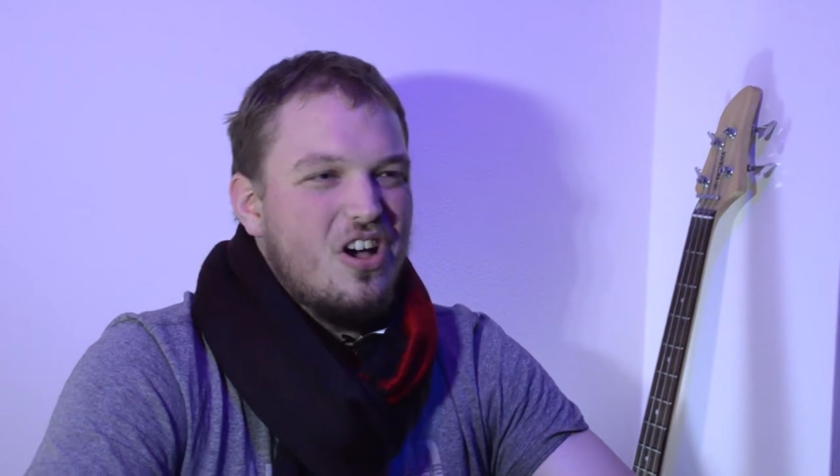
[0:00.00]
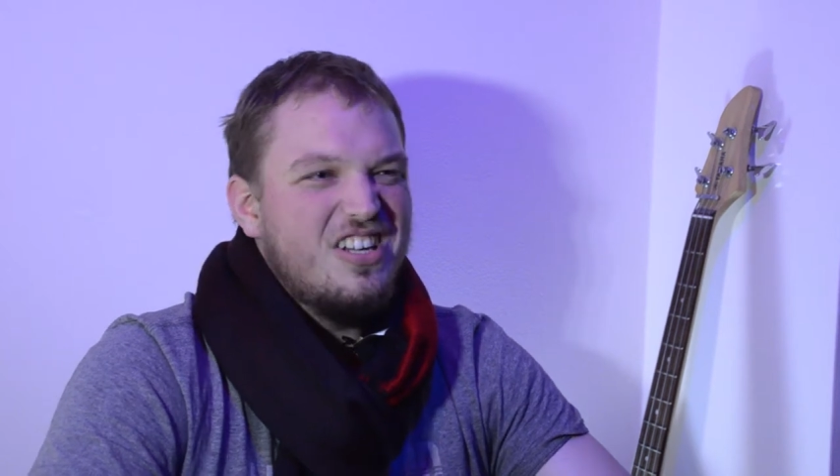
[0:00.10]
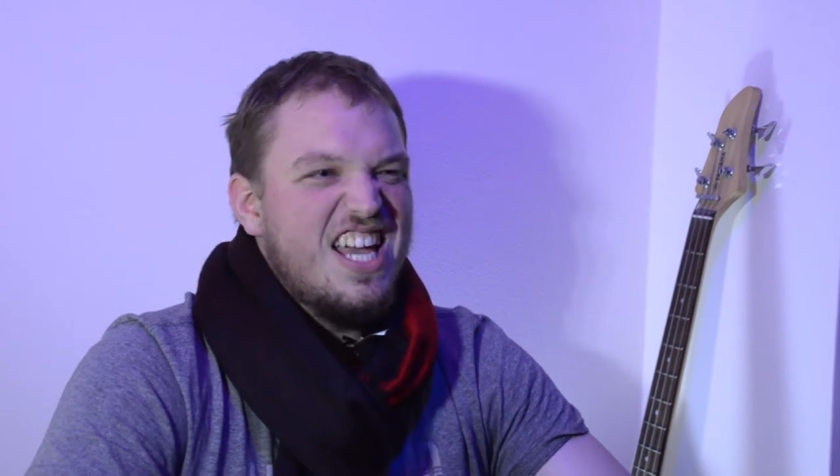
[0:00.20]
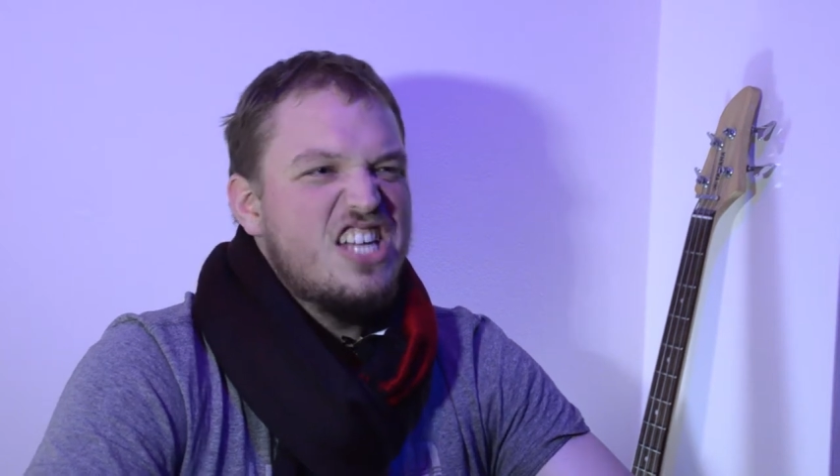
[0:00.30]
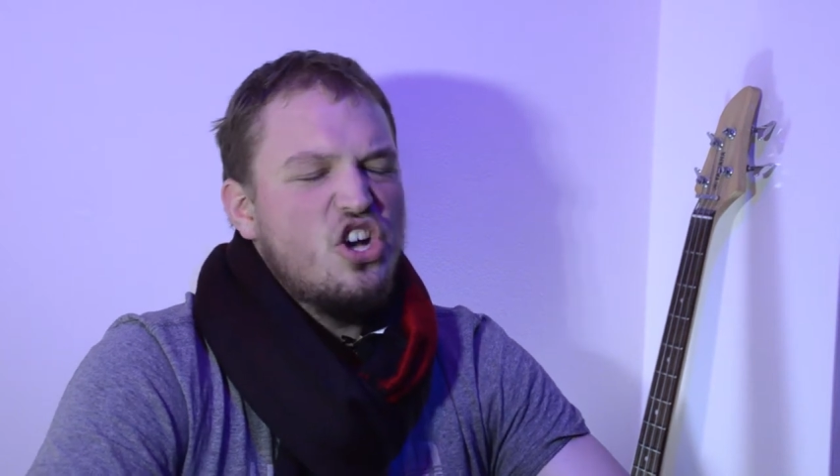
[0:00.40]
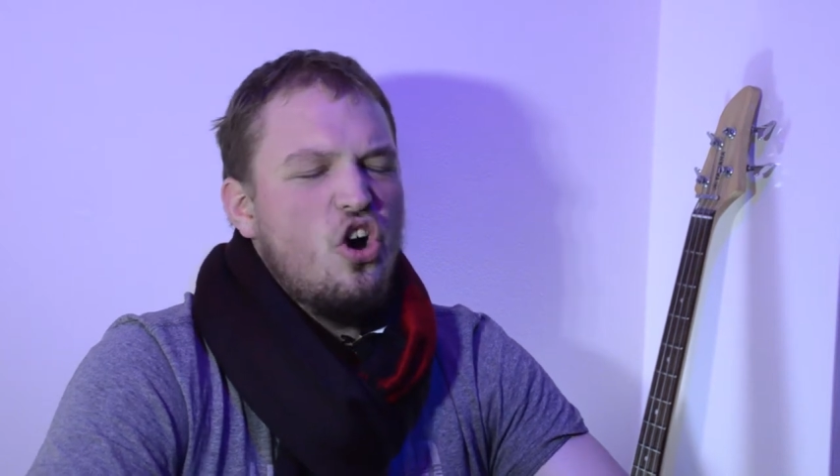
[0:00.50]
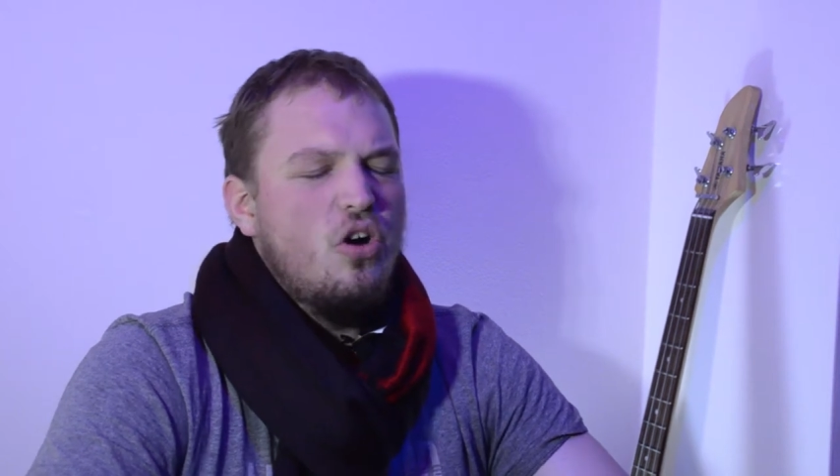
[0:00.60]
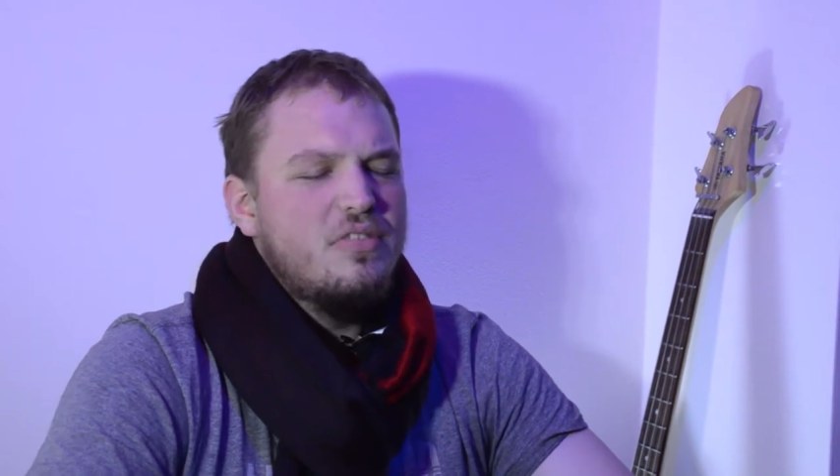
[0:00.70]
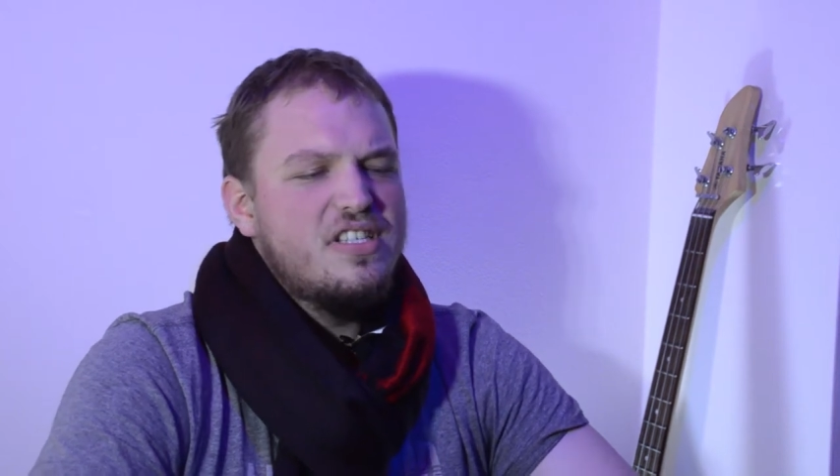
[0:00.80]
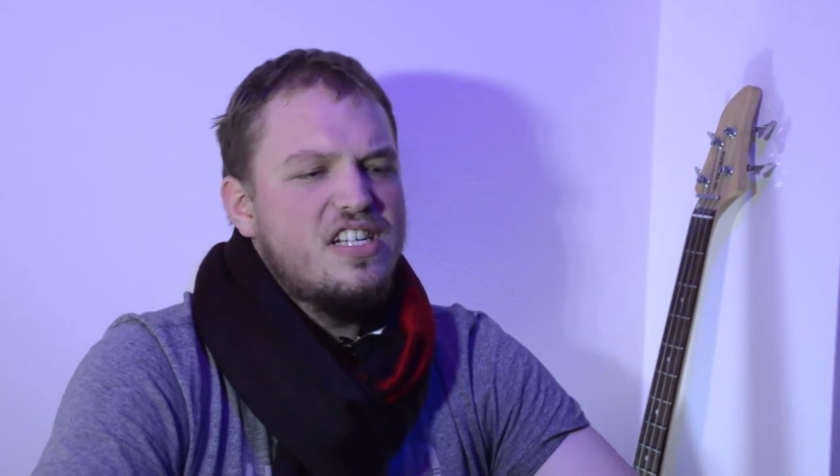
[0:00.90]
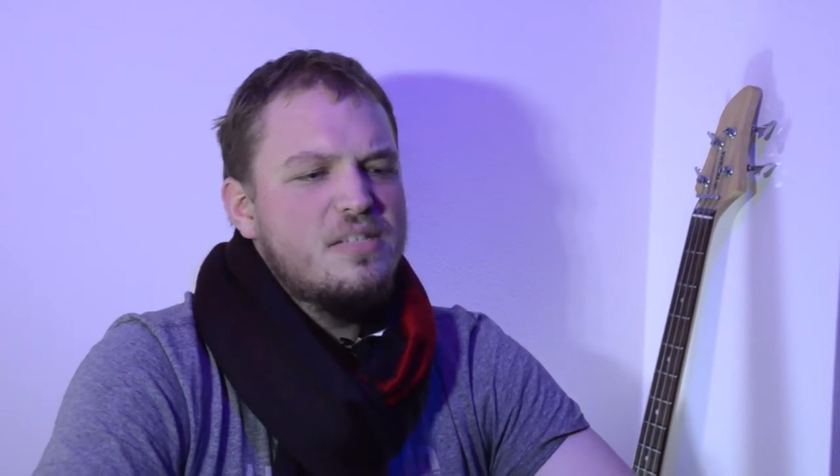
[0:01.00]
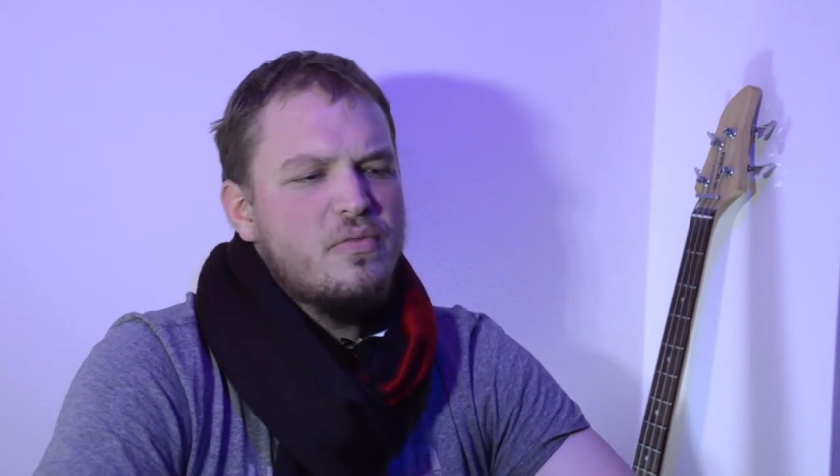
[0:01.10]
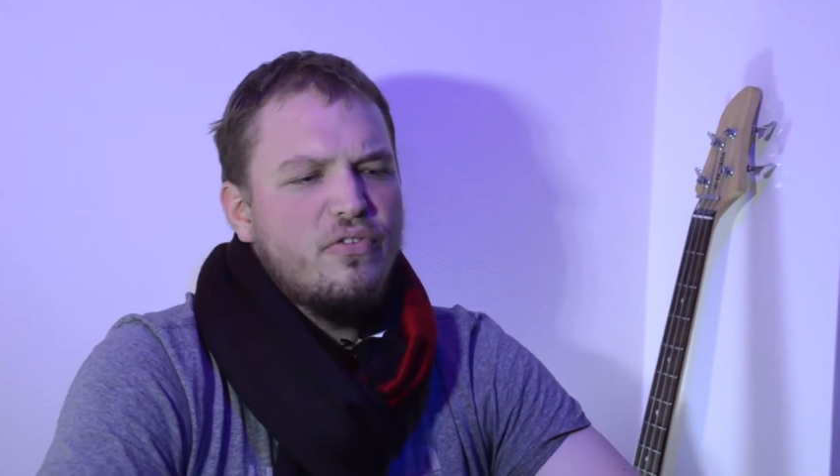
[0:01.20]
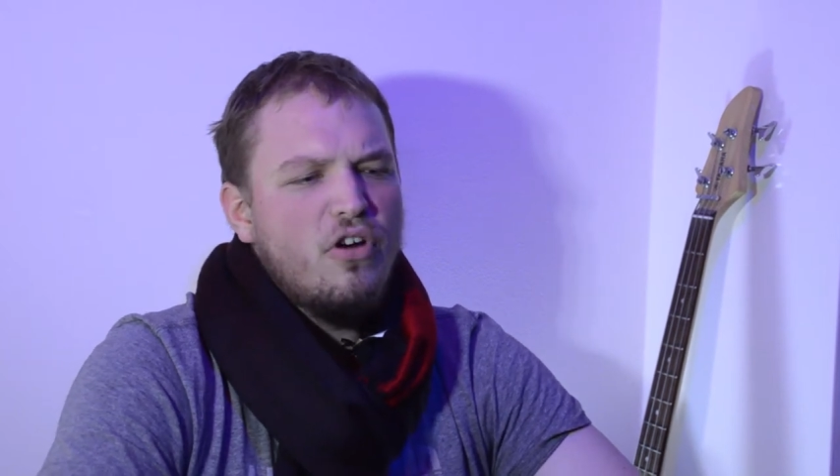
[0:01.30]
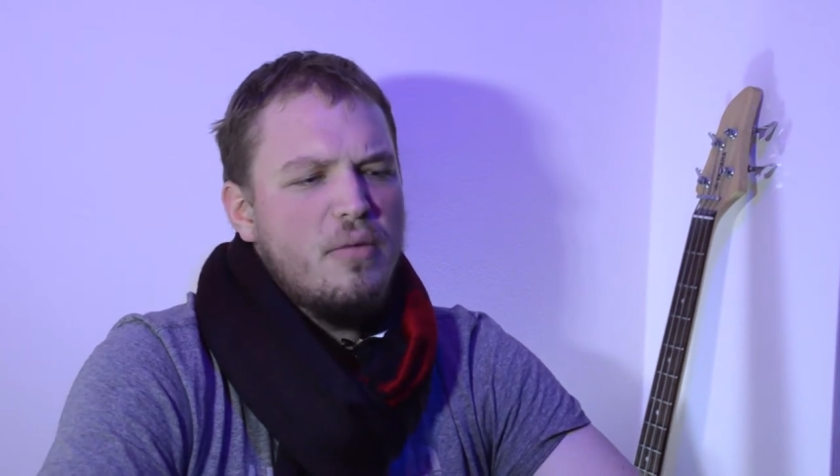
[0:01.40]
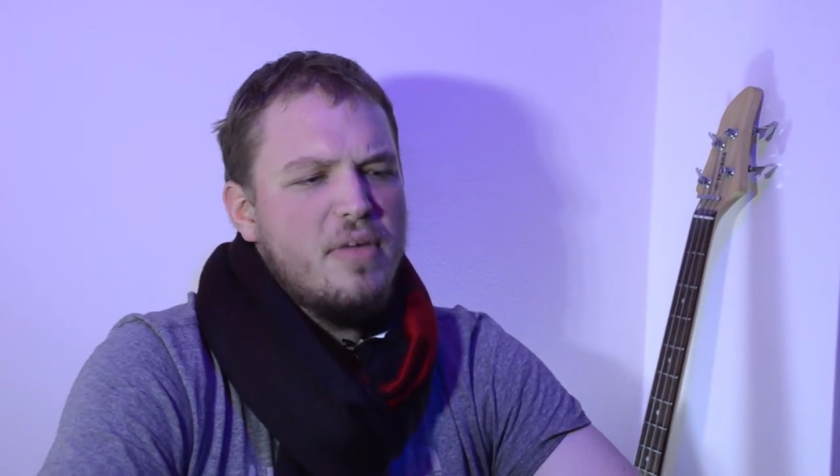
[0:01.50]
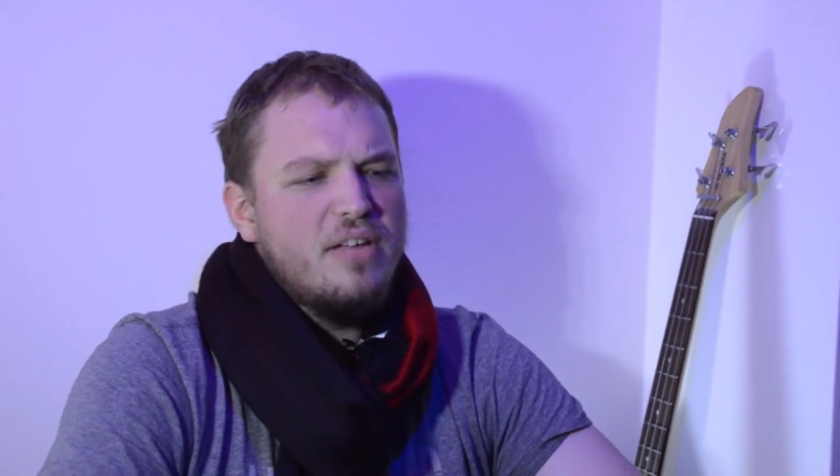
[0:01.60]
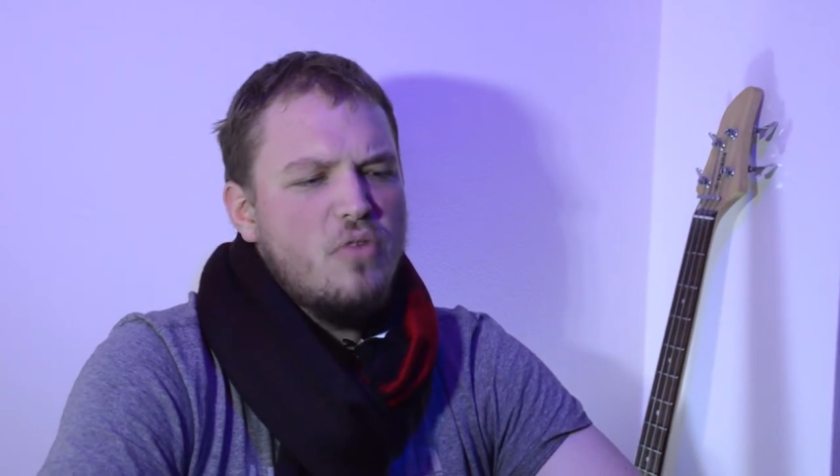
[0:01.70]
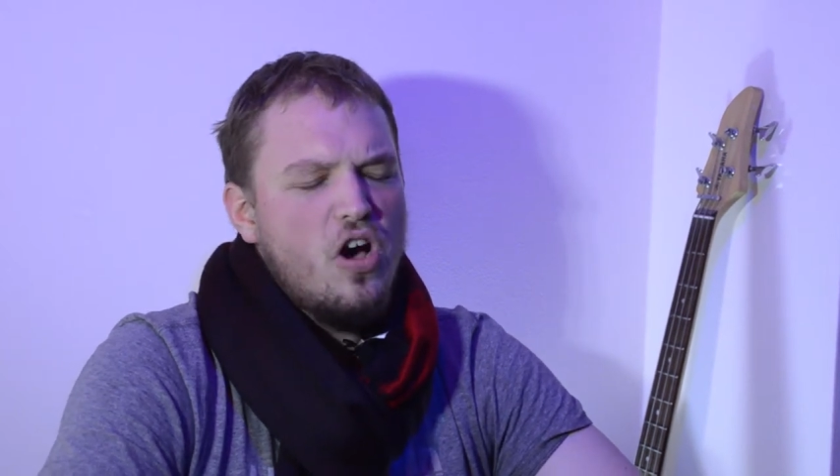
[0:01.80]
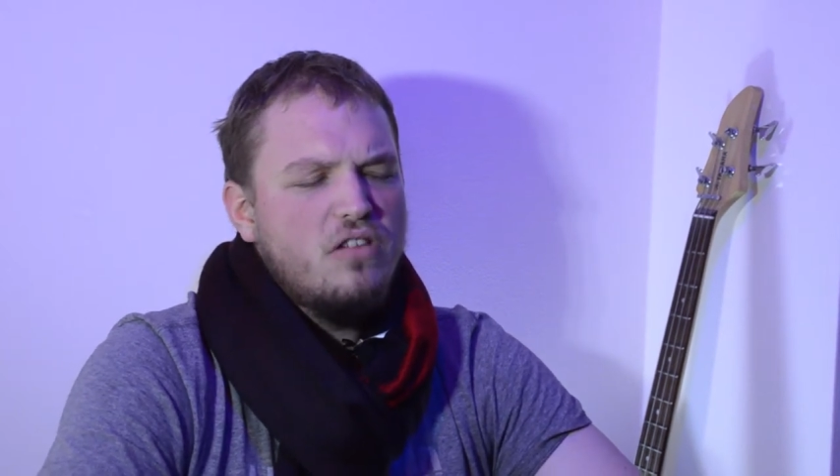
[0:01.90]
on the edge of homelessness before I
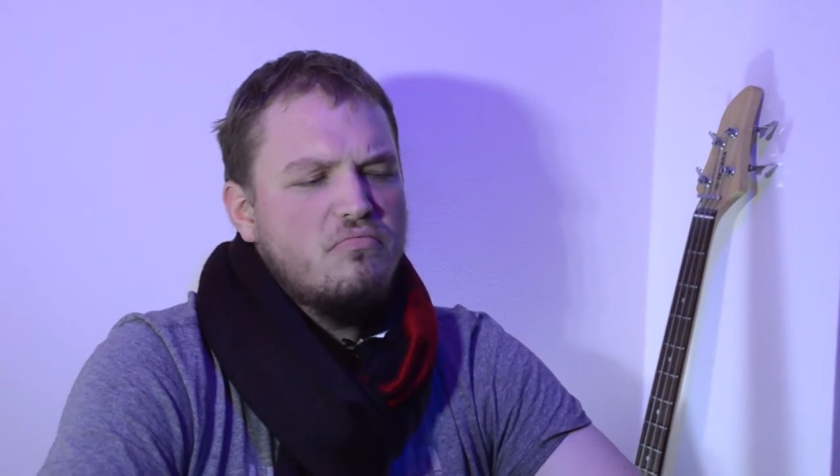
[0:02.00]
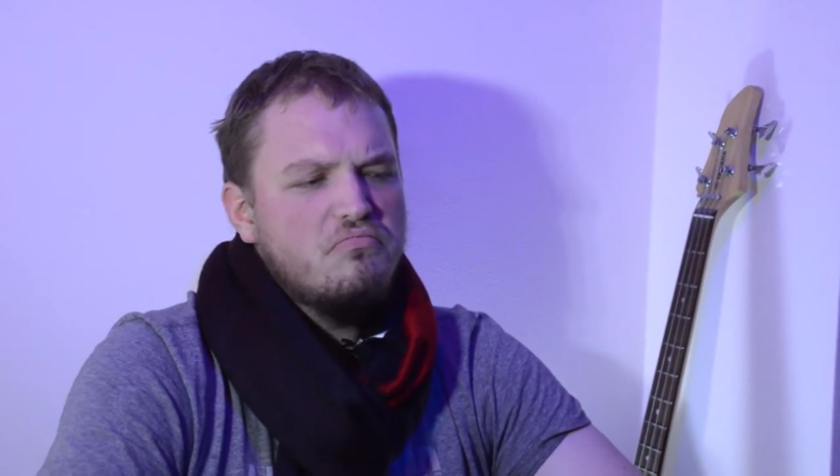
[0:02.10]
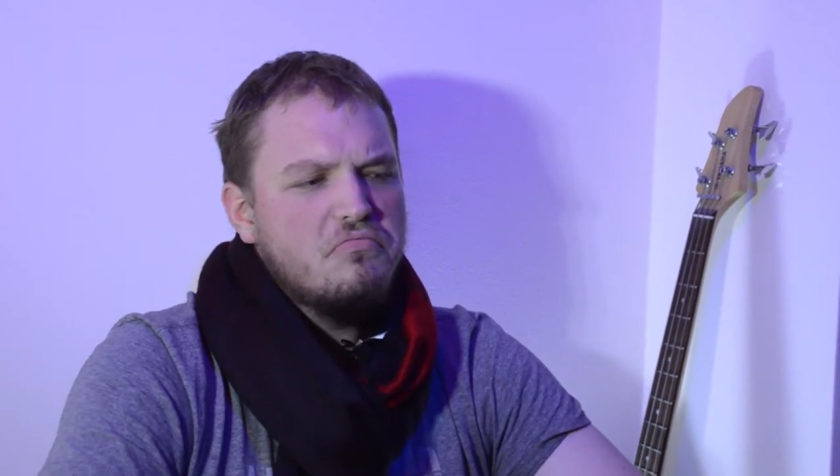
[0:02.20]
met Mon.